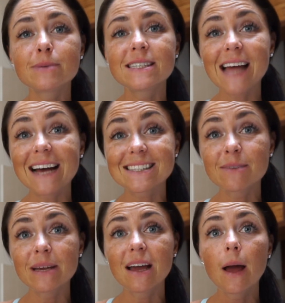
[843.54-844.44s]
please ask
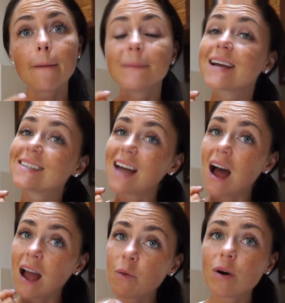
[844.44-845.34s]
me because
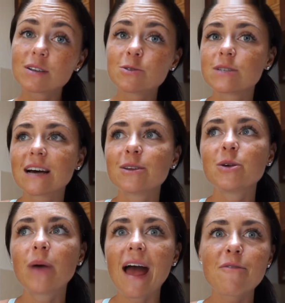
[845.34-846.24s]
I want to tell
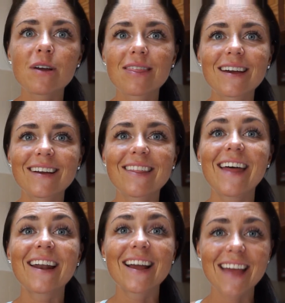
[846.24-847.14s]
you everything
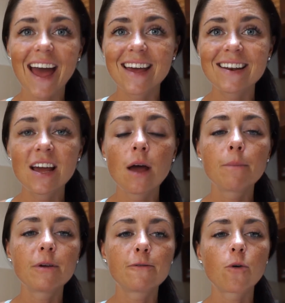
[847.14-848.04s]
that I can
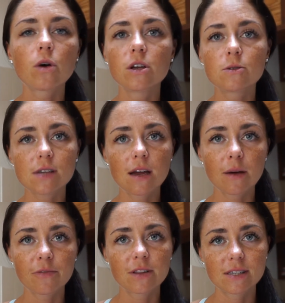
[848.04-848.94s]
before you sign
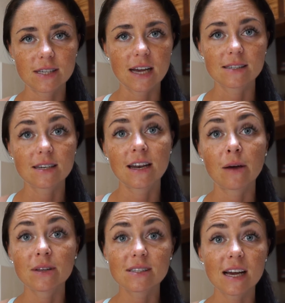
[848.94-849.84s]
up for this test.
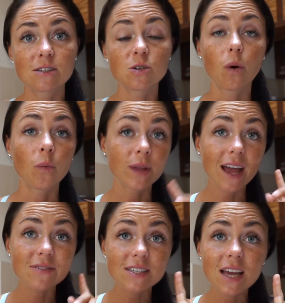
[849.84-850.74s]
Now, this test you only
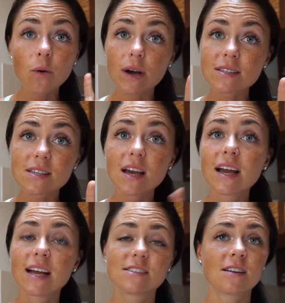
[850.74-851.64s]
have to take once.
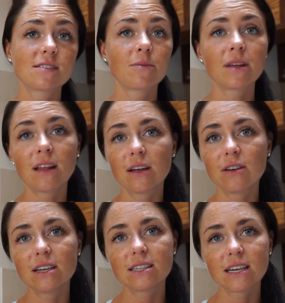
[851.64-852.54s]
It's not something that
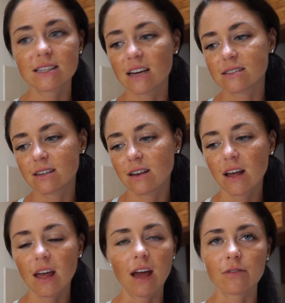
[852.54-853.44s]
you need to get tested
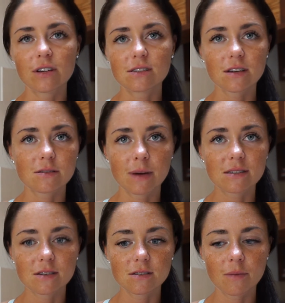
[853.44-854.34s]
every six
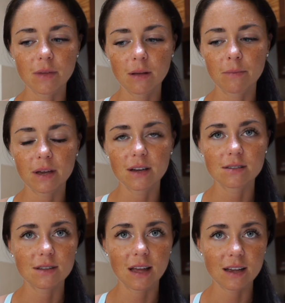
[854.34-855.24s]
months or something
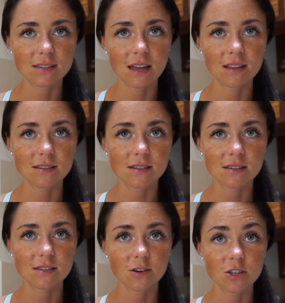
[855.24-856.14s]
because, like I said, this
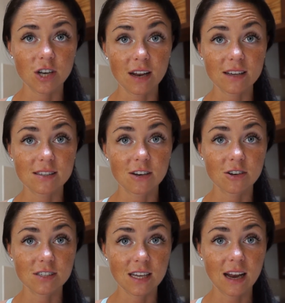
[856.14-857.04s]
is your genetics and
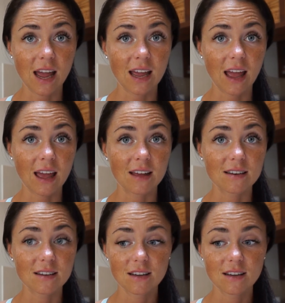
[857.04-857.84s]
your DNA and